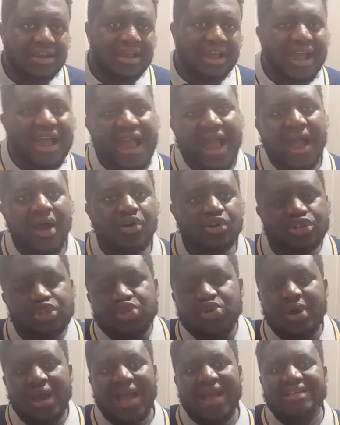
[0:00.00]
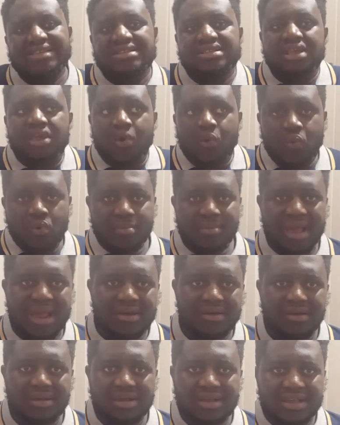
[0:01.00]
how you, as a
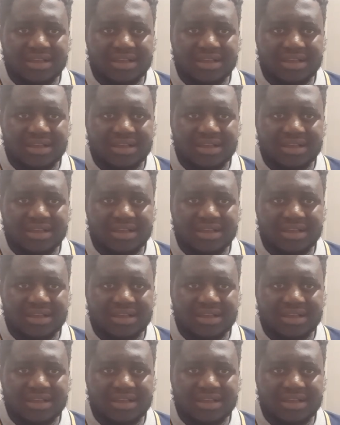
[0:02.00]
woman,